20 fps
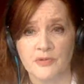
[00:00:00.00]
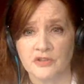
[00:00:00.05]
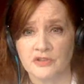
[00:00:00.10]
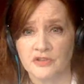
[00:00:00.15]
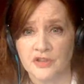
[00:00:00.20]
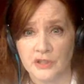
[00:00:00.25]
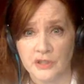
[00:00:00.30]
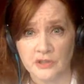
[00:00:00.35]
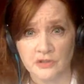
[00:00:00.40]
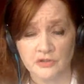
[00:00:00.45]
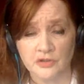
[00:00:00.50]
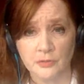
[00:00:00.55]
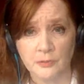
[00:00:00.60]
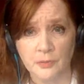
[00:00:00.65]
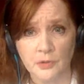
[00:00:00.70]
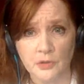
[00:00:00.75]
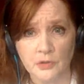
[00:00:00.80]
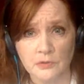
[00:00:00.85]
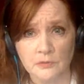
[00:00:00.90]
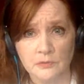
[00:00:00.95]

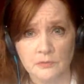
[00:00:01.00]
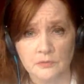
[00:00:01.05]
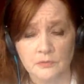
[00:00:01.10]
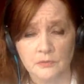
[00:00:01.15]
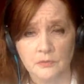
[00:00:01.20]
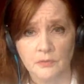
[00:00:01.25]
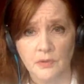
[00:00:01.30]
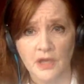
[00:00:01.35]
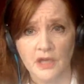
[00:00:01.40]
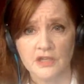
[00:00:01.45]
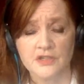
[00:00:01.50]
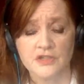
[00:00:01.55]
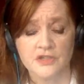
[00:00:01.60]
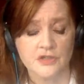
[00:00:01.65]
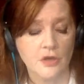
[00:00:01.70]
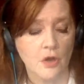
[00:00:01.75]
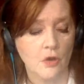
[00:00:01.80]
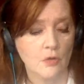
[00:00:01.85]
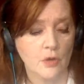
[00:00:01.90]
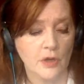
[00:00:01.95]
unpredictable,
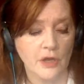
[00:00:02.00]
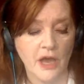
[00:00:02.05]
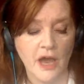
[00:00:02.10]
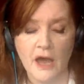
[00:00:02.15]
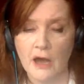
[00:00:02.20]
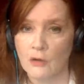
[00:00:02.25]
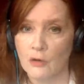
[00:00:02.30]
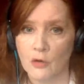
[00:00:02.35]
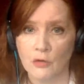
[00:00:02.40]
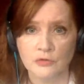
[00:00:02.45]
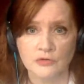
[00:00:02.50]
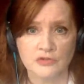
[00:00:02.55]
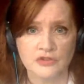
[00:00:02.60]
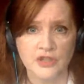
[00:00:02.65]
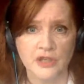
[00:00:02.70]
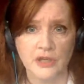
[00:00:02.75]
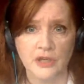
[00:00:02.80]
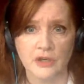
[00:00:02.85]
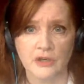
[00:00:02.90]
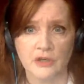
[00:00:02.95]
is so
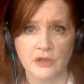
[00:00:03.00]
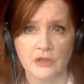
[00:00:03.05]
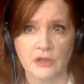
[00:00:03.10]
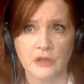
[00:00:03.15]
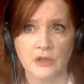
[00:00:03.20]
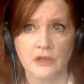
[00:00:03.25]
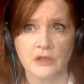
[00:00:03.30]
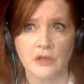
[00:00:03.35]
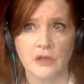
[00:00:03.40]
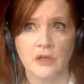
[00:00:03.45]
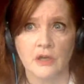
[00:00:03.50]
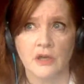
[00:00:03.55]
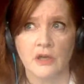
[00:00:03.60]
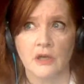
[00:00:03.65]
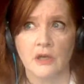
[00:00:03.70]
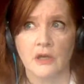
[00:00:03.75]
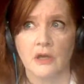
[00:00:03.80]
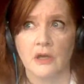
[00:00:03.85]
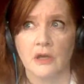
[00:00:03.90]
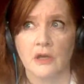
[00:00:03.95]
chaotic.
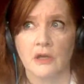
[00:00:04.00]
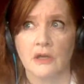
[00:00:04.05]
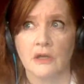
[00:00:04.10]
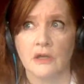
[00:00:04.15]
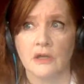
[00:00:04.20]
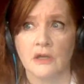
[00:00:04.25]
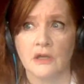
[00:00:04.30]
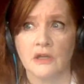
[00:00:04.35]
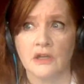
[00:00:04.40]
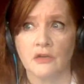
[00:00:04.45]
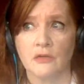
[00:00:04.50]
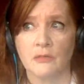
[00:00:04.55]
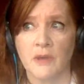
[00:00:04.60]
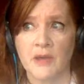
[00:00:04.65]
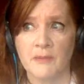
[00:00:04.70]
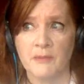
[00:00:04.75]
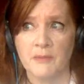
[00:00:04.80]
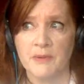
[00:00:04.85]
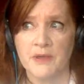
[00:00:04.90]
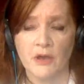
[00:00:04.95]
You
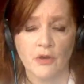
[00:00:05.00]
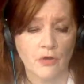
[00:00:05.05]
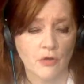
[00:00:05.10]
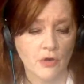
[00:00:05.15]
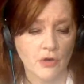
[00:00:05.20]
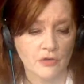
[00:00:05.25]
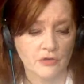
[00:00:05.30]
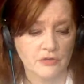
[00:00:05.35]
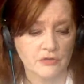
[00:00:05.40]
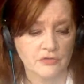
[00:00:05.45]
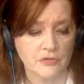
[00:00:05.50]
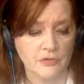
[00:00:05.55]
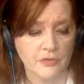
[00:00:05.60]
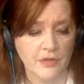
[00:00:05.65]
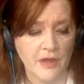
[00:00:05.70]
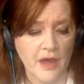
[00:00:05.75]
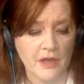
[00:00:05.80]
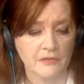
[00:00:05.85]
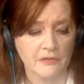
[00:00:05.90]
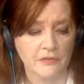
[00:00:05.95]
maybe heard
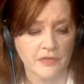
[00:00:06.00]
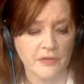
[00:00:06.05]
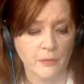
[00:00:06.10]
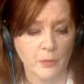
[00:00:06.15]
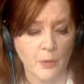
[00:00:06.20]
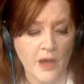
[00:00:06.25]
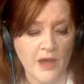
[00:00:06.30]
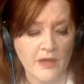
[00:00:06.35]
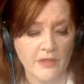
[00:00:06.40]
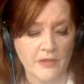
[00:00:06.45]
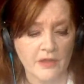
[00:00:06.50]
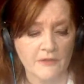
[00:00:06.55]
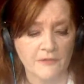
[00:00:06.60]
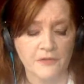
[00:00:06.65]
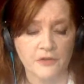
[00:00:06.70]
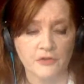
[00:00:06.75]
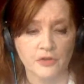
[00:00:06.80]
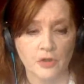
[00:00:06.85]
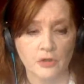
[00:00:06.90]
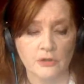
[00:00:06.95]
that
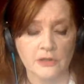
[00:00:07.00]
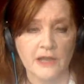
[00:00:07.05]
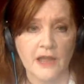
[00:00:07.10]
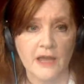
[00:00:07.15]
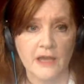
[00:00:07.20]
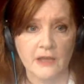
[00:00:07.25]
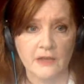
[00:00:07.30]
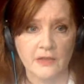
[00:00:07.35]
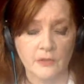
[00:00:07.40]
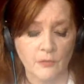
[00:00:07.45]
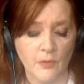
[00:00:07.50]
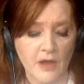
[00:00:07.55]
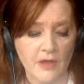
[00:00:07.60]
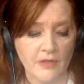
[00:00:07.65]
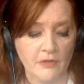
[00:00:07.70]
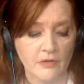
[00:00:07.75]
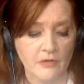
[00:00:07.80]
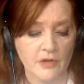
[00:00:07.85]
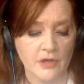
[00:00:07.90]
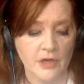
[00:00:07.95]
if you don't like the
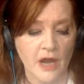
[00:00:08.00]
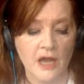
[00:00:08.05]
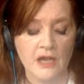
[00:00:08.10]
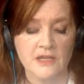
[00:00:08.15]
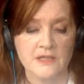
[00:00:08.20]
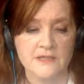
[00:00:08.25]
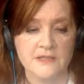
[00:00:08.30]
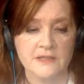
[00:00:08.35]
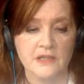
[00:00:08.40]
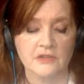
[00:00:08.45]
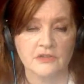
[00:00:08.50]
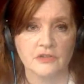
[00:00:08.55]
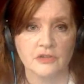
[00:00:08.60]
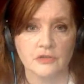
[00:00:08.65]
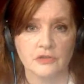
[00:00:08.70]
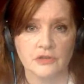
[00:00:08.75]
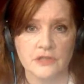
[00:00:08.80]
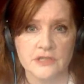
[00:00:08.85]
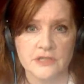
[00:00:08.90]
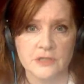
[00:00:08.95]
weather in
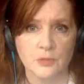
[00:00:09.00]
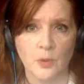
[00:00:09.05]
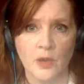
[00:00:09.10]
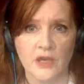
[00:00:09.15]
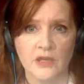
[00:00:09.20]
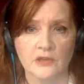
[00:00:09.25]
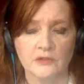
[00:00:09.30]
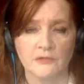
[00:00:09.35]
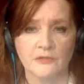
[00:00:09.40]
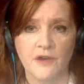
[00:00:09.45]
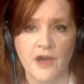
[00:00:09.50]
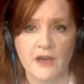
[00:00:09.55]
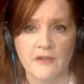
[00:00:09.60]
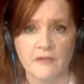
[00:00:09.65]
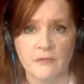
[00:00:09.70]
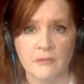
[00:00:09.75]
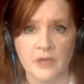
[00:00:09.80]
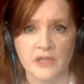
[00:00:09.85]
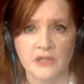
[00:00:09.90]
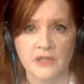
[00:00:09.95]
Iceland, you just wait
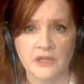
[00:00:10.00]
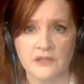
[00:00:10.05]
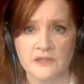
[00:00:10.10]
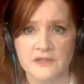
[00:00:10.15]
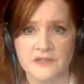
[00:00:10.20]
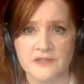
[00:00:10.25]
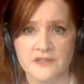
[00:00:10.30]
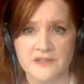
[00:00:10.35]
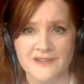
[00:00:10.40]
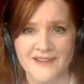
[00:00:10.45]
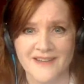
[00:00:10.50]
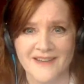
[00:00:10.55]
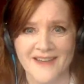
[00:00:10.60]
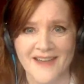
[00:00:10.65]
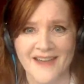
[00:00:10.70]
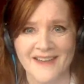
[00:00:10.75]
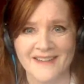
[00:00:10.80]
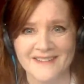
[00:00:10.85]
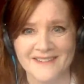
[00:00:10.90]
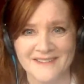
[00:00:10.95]
5 minutes
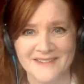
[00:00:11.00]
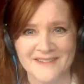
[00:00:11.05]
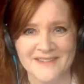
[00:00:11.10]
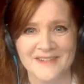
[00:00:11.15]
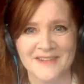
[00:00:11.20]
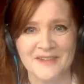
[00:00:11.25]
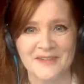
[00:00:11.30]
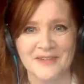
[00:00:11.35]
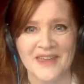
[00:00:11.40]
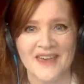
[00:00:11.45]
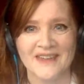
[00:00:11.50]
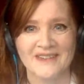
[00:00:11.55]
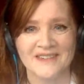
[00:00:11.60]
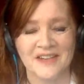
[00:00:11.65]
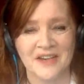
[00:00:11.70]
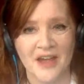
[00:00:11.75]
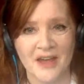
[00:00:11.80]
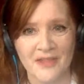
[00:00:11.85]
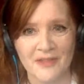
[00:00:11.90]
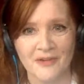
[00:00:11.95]
and you
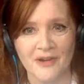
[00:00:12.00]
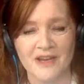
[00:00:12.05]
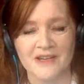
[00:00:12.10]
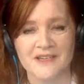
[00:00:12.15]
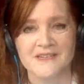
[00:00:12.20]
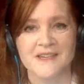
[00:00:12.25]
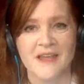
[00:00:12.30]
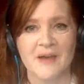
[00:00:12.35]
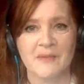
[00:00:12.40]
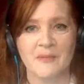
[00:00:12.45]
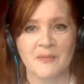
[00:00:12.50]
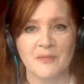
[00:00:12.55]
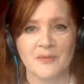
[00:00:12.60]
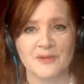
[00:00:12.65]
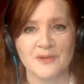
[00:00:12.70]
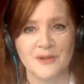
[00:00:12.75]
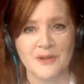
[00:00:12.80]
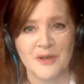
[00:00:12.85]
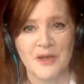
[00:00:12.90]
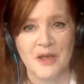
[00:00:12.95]
get another
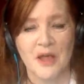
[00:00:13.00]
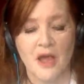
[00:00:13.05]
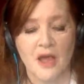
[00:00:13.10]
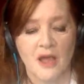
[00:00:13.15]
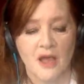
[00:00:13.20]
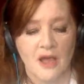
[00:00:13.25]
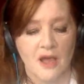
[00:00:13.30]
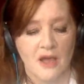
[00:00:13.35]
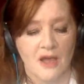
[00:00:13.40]
example.